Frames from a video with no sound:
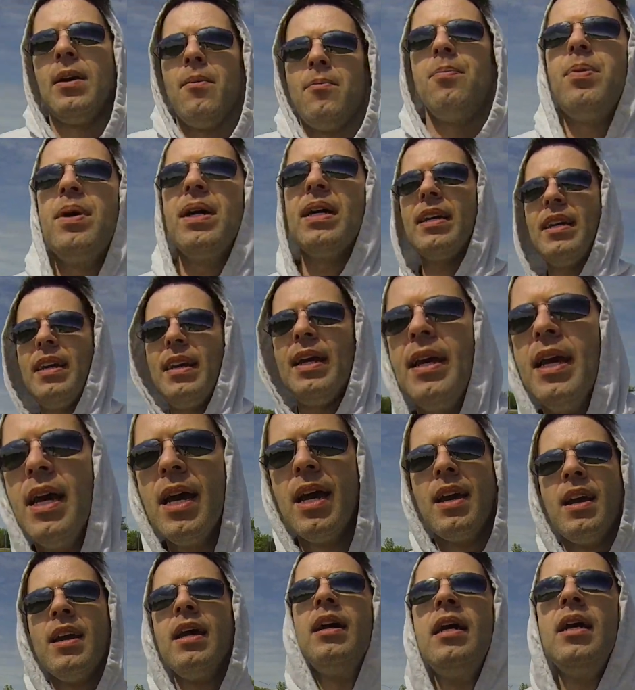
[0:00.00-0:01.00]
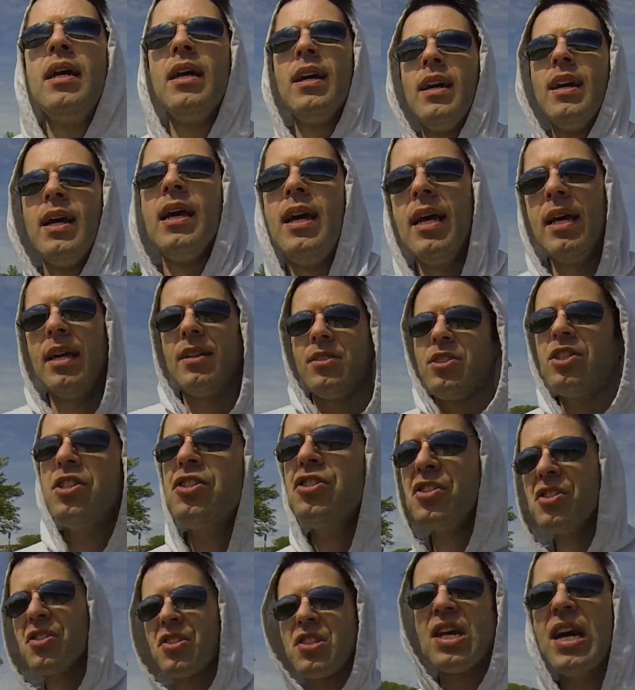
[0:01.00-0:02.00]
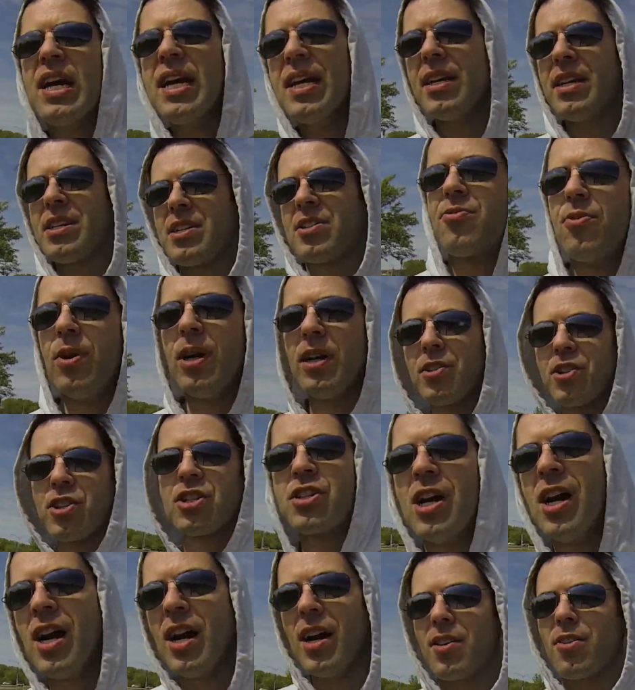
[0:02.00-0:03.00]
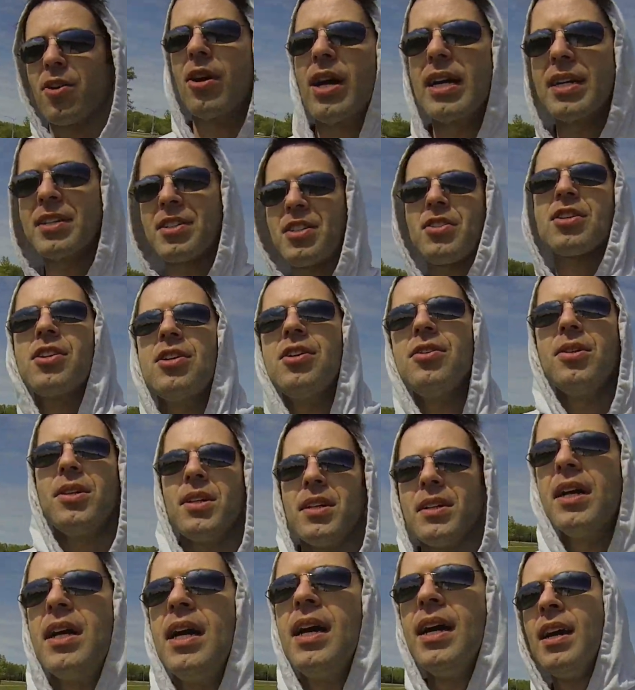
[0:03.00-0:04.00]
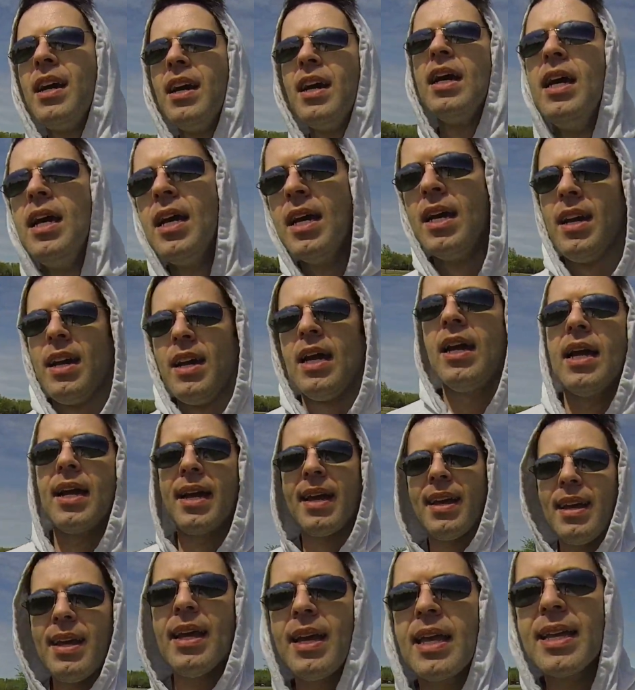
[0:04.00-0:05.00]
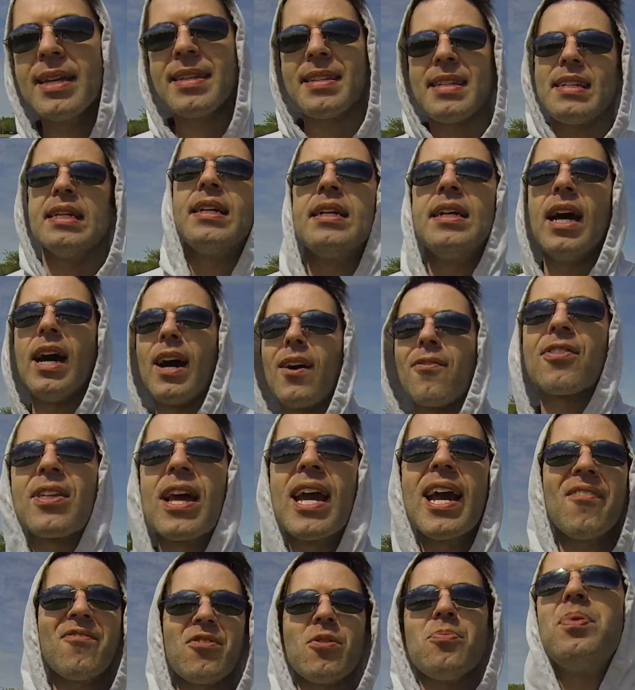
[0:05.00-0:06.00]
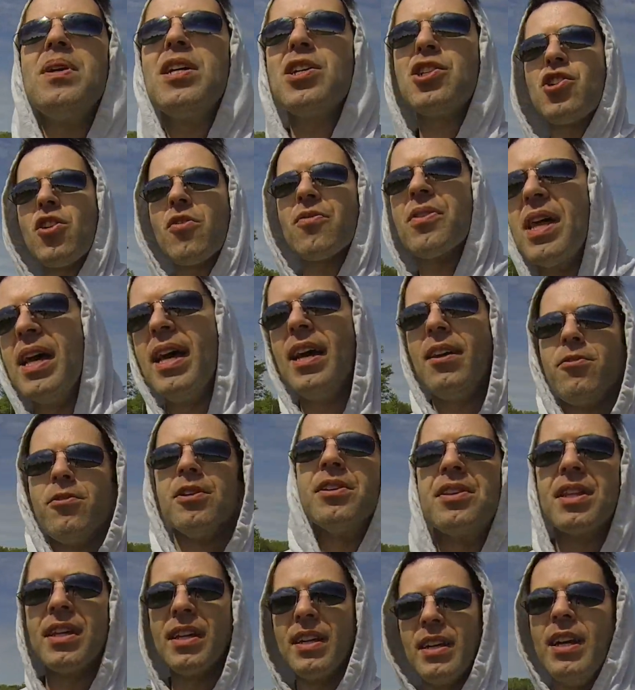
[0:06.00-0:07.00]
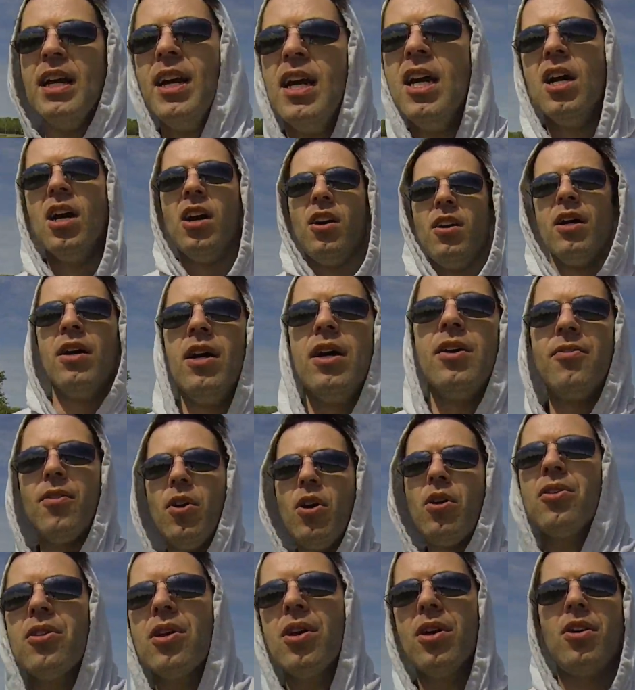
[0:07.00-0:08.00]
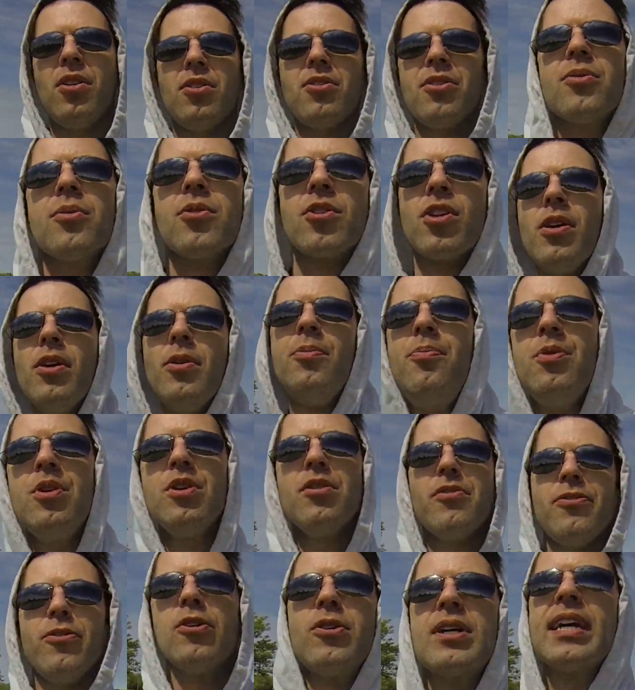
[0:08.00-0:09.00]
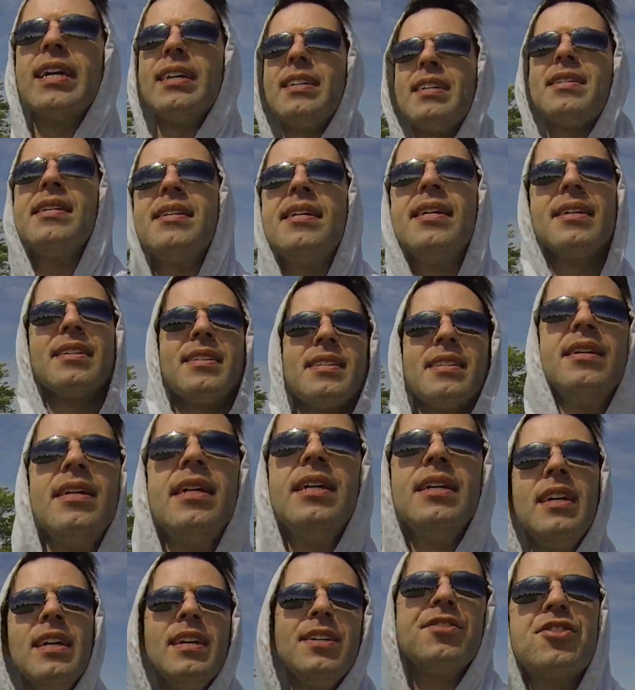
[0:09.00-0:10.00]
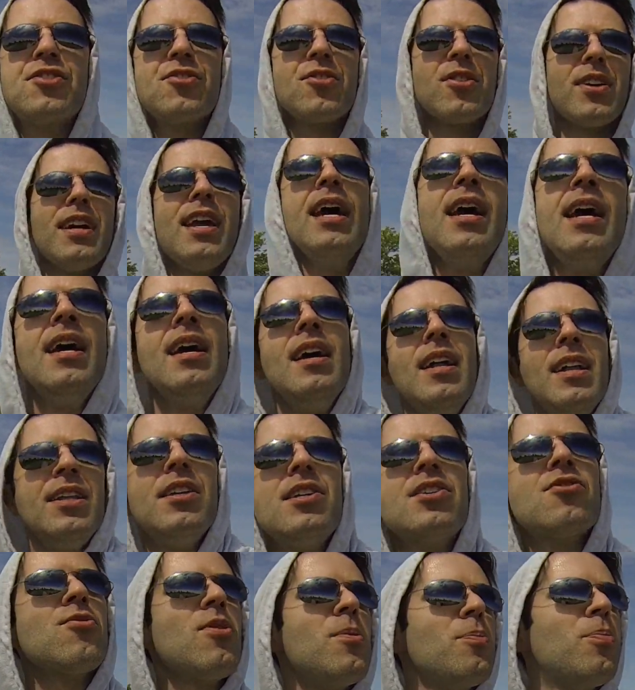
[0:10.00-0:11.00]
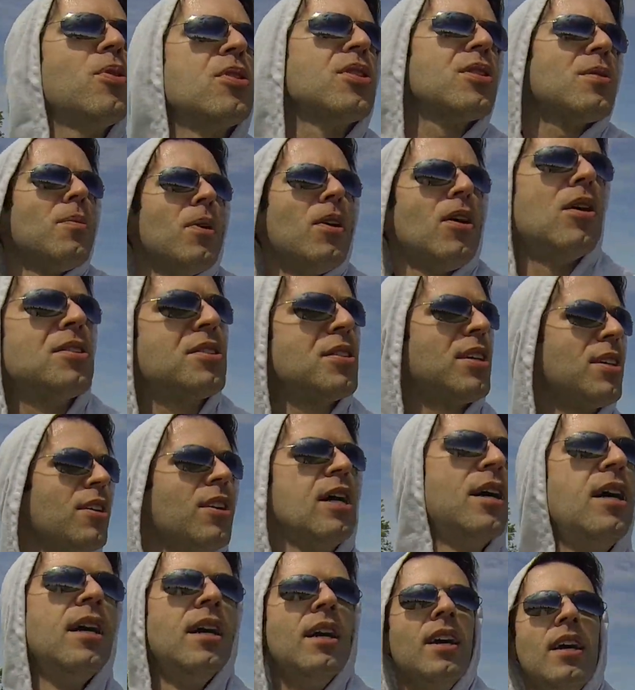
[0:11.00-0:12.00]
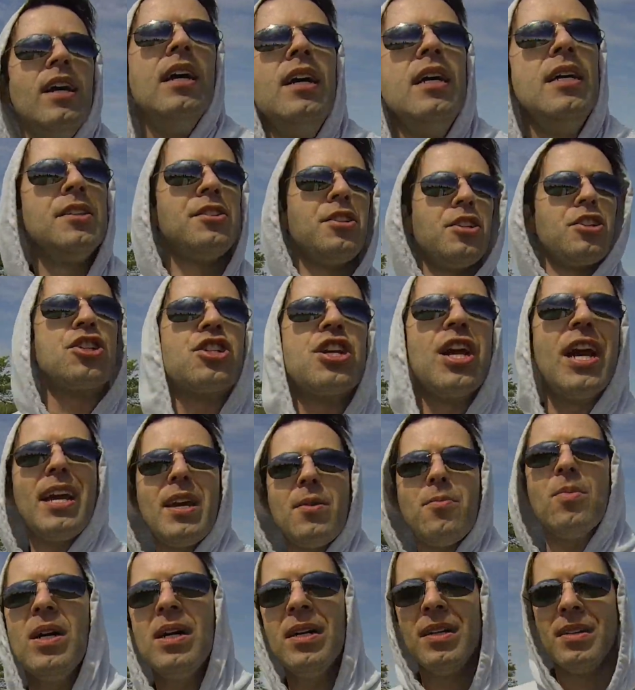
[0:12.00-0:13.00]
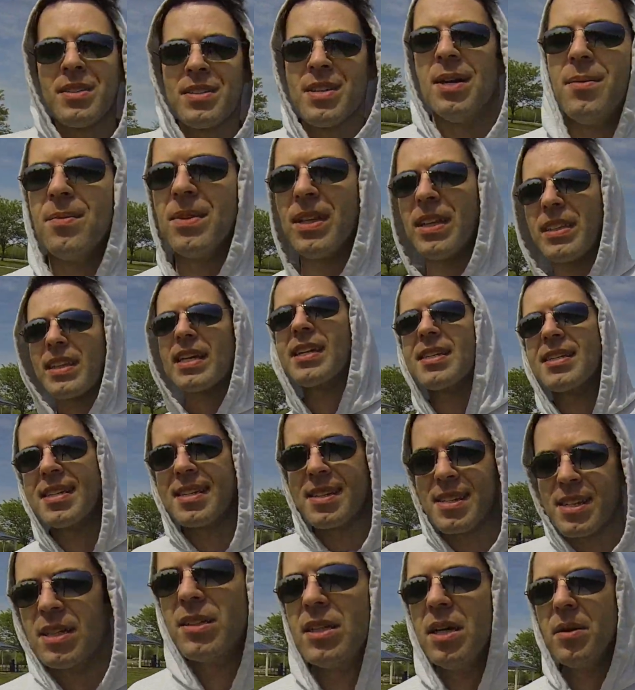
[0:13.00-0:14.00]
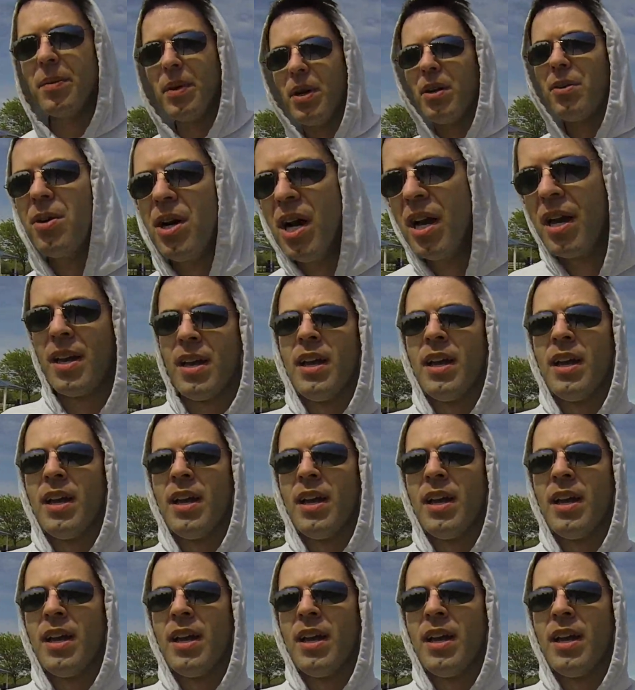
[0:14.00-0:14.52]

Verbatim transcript: But just to say it's well shot or executed isn't enough. They have to beat you over the head with it. Of all, all the beautiful kisses in history, this one put them all to, to shame. Something like that says Columbo.